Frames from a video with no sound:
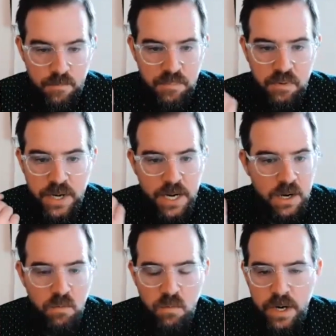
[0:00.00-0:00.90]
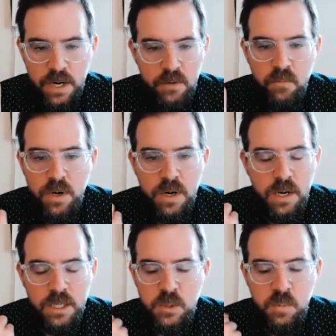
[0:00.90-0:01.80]
prayer, where we're
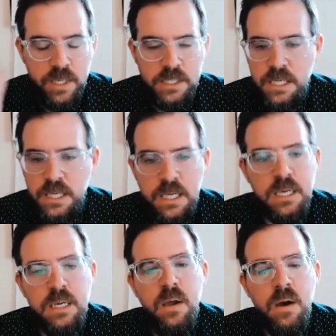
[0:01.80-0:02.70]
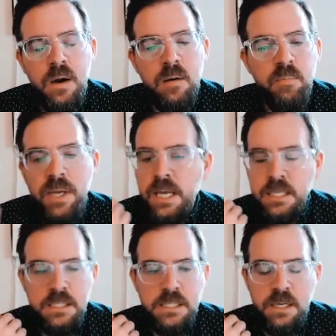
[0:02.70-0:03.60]
expressing our
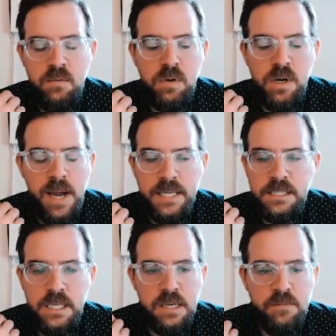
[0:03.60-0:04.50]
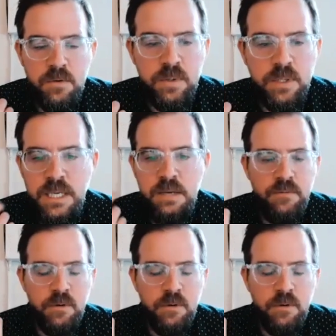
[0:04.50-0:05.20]
pains and we're asking for relief,